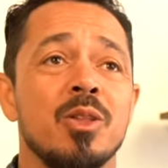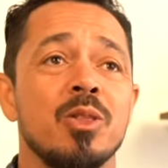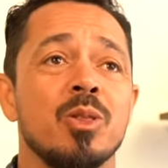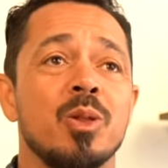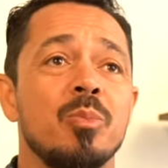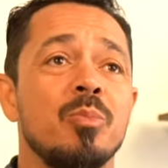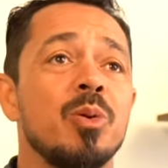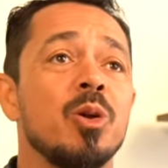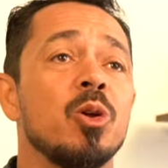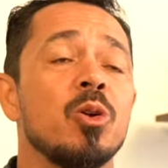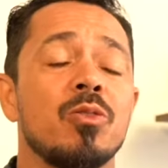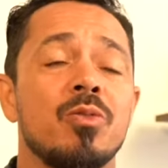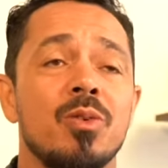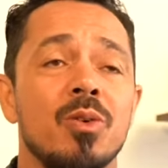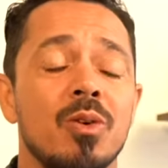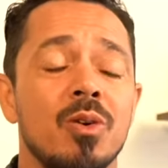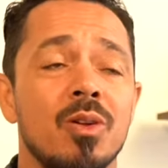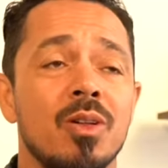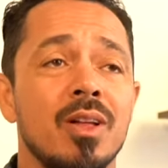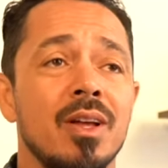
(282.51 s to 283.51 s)
the
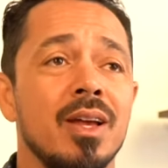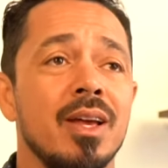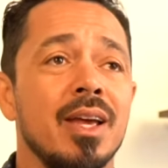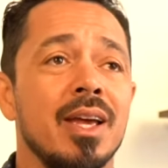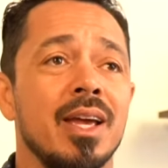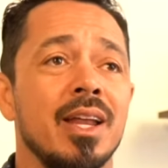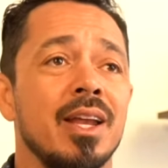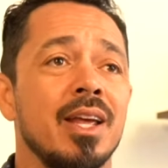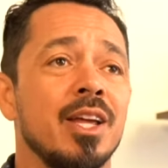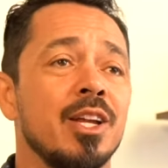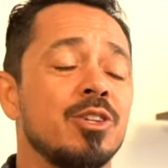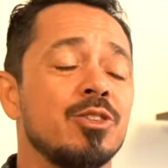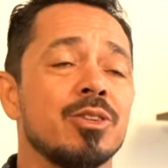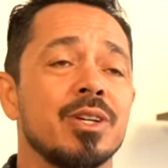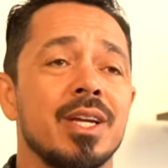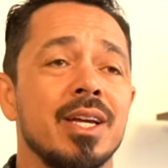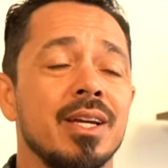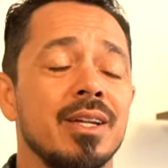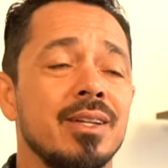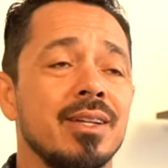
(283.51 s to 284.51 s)
beautiful and
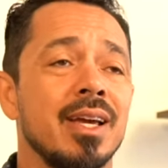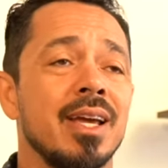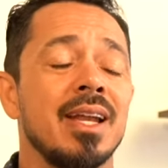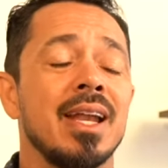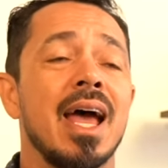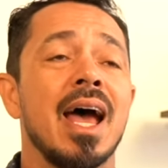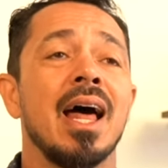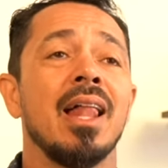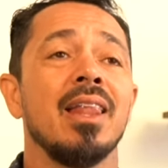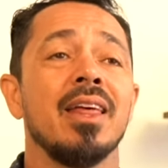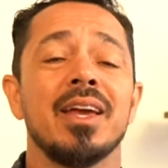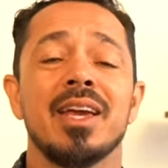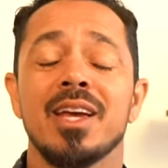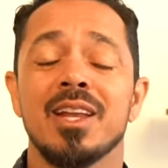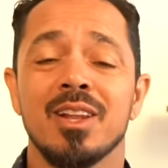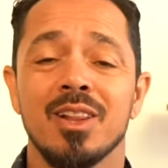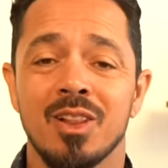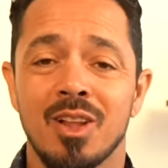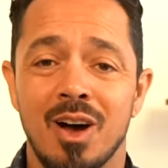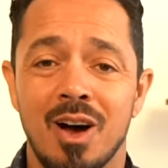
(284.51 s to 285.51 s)
intricate and
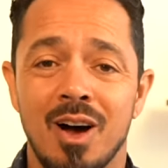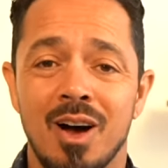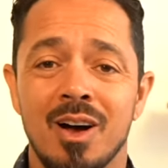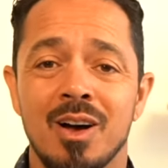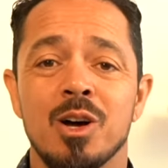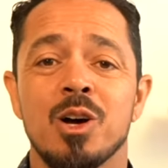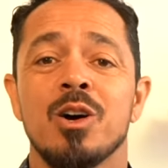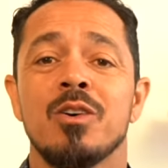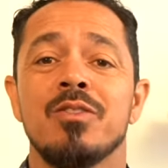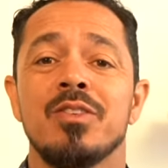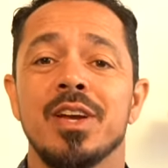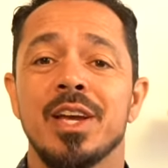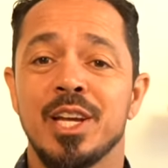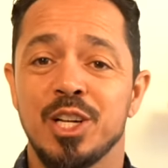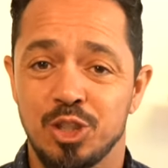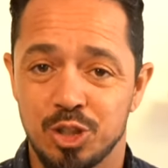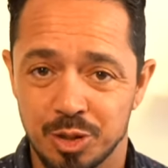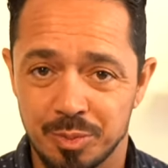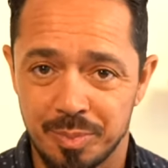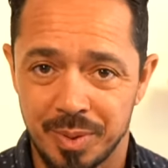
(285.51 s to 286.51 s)
elegant law of
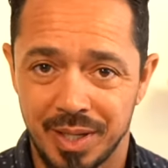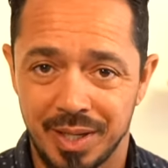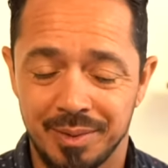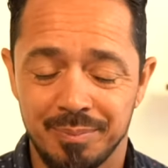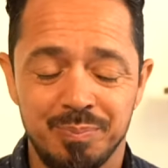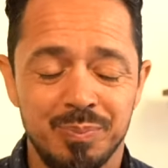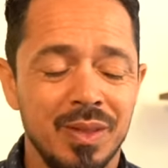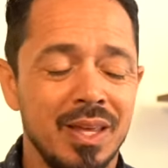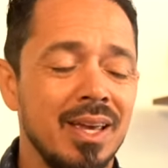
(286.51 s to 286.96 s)
entropy.